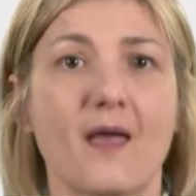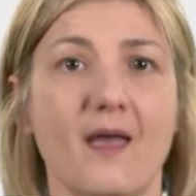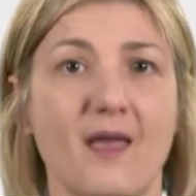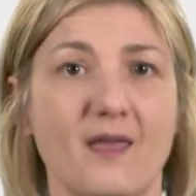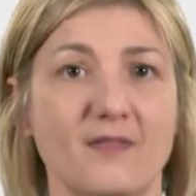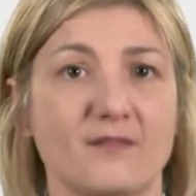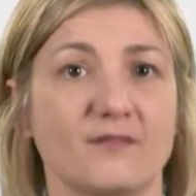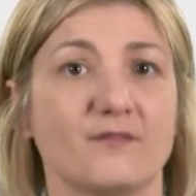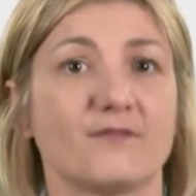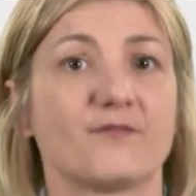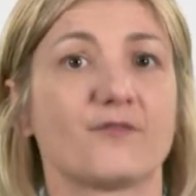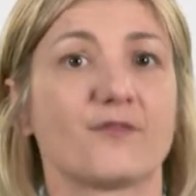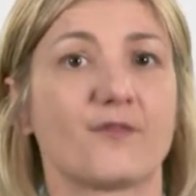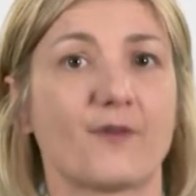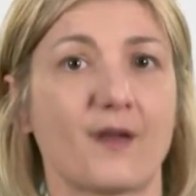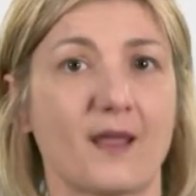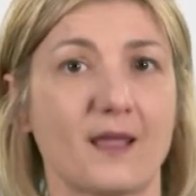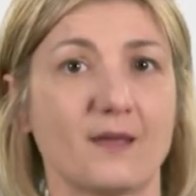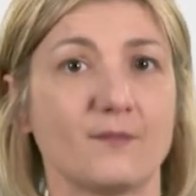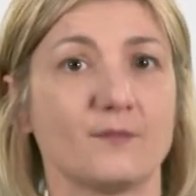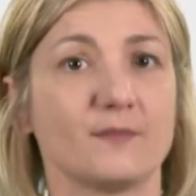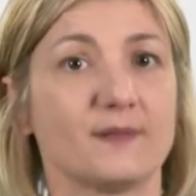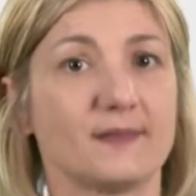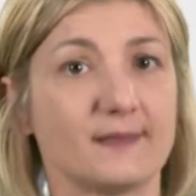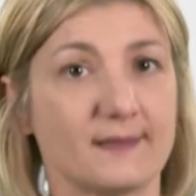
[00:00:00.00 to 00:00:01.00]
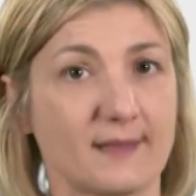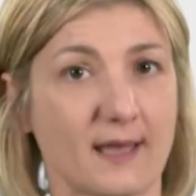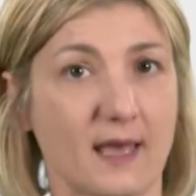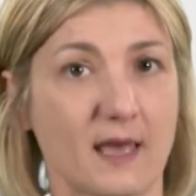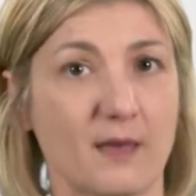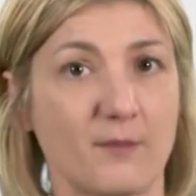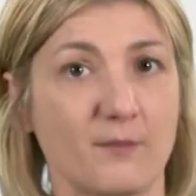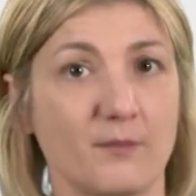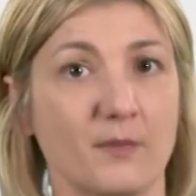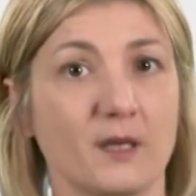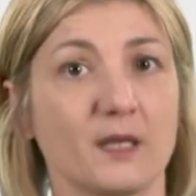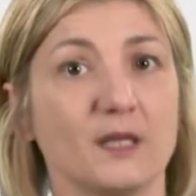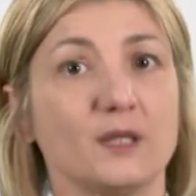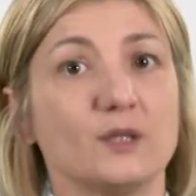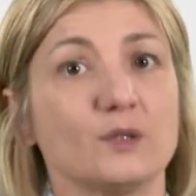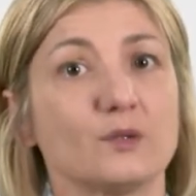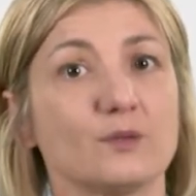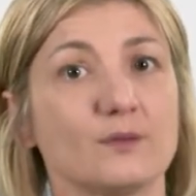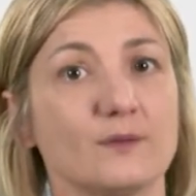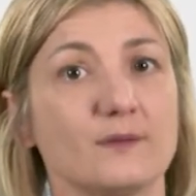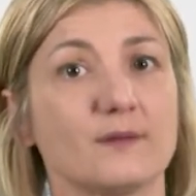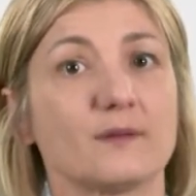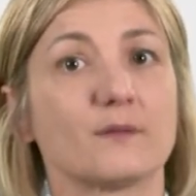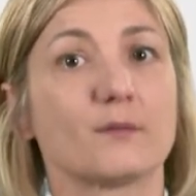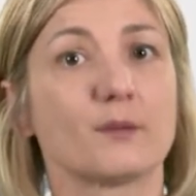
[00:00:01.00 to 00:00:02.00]
and frame them
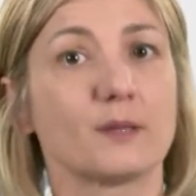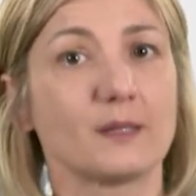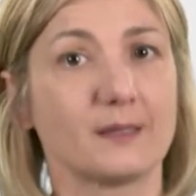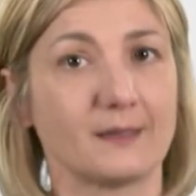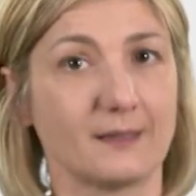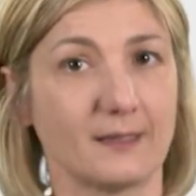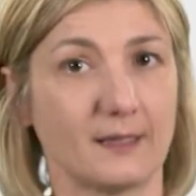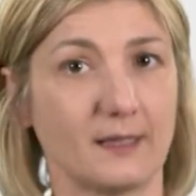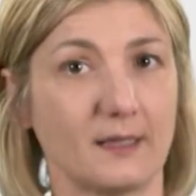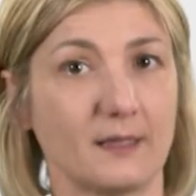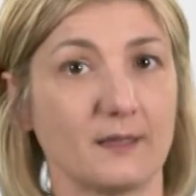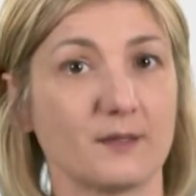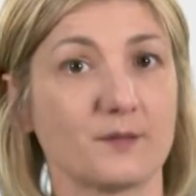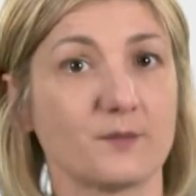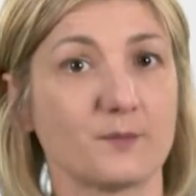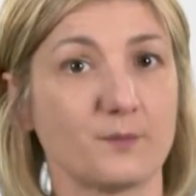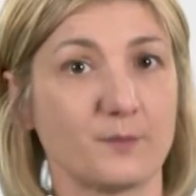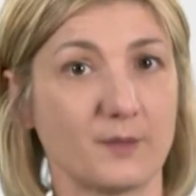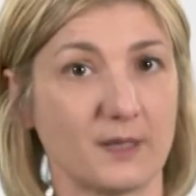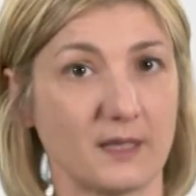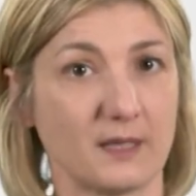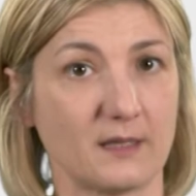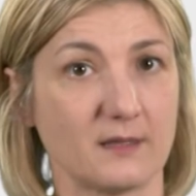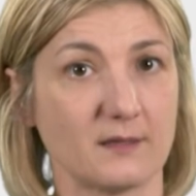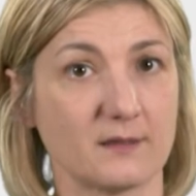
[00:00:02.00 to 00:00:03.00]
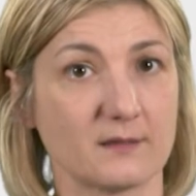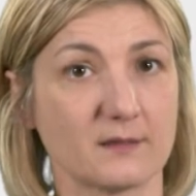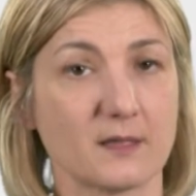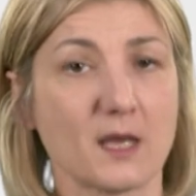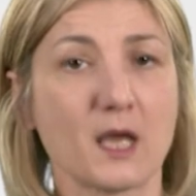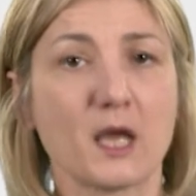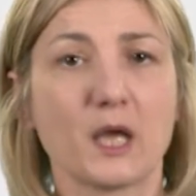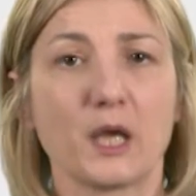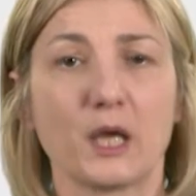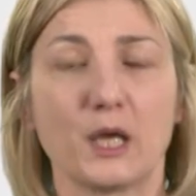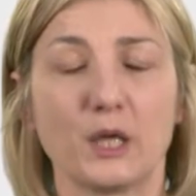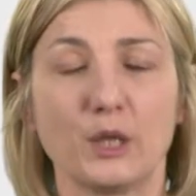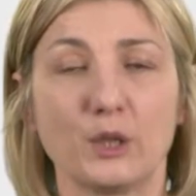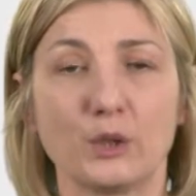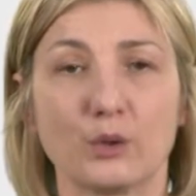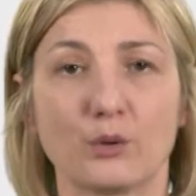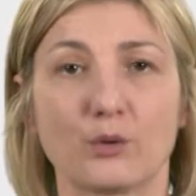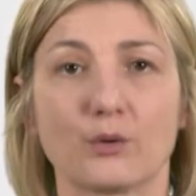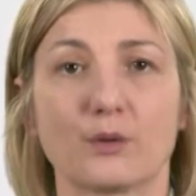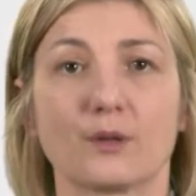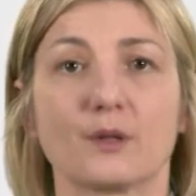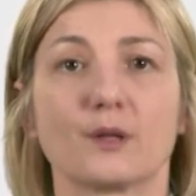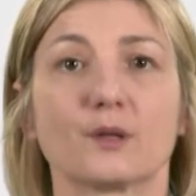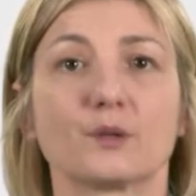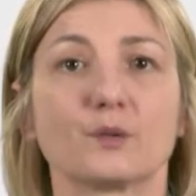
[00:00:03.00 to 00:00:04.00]
into the retail space in
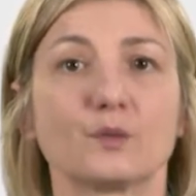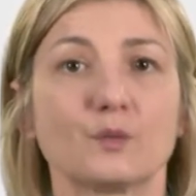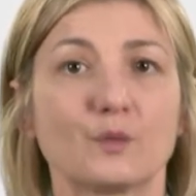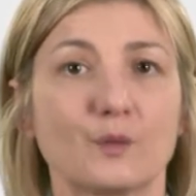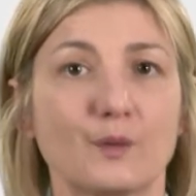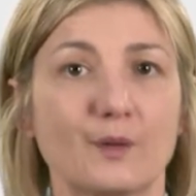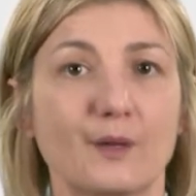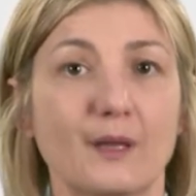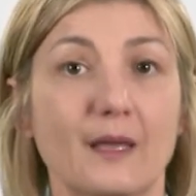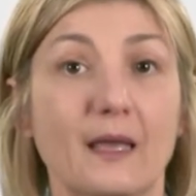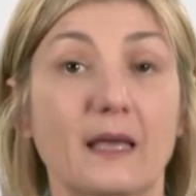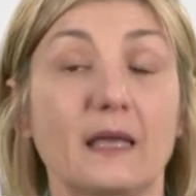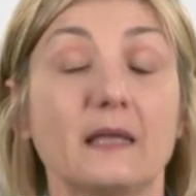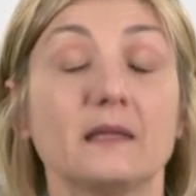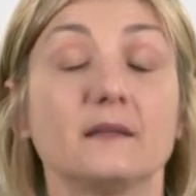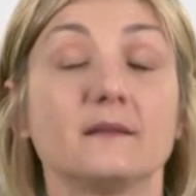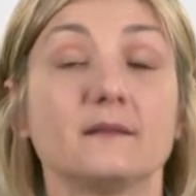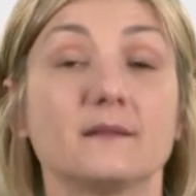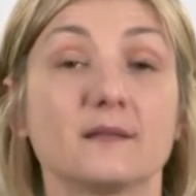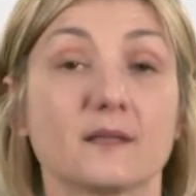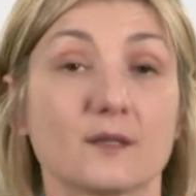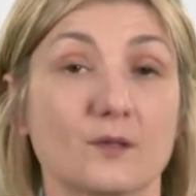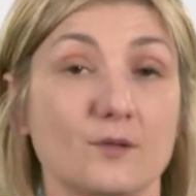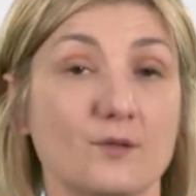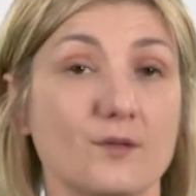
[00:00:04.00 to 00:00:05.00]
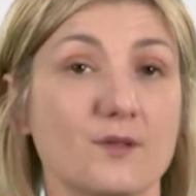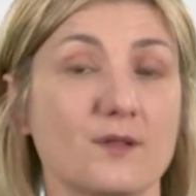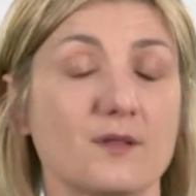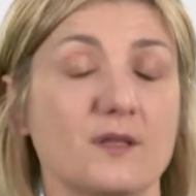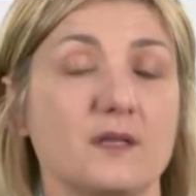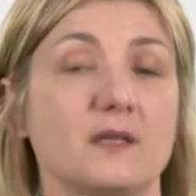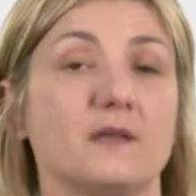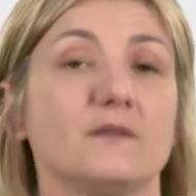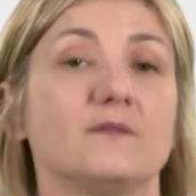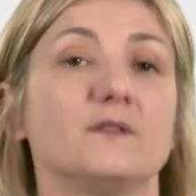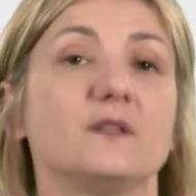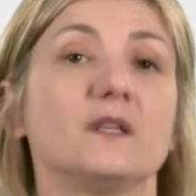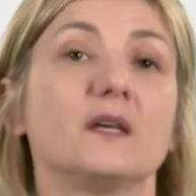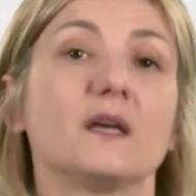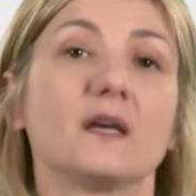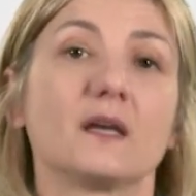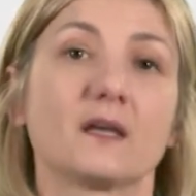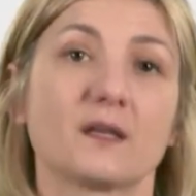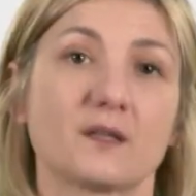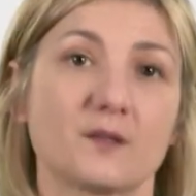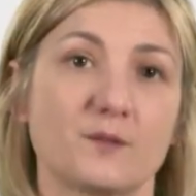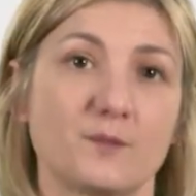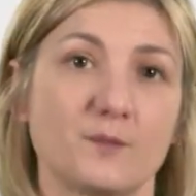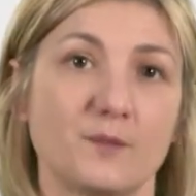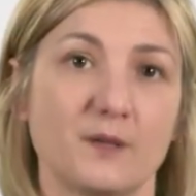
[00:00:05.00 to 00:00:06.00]
order to create the conceived
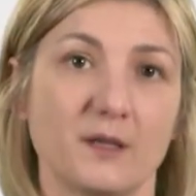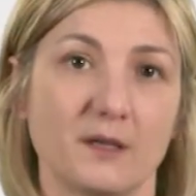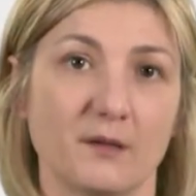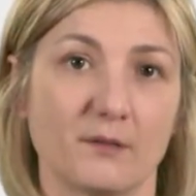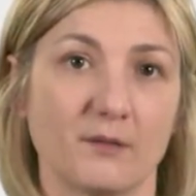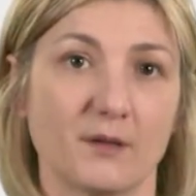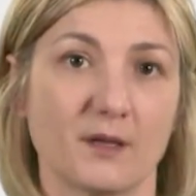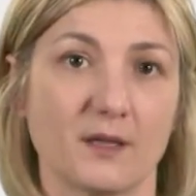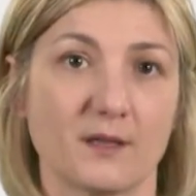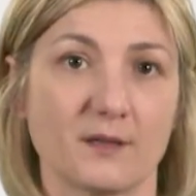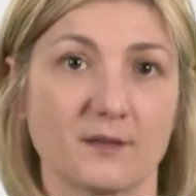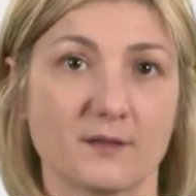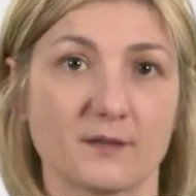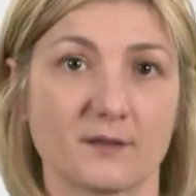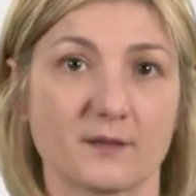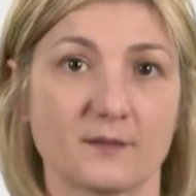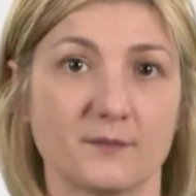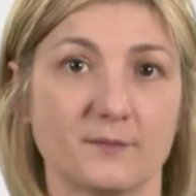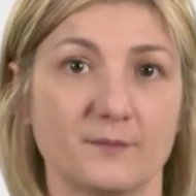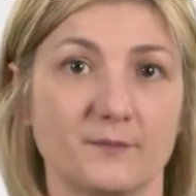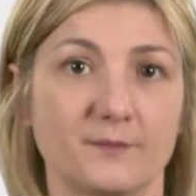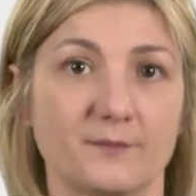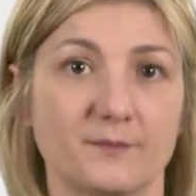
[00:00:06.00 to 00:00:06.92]
experience.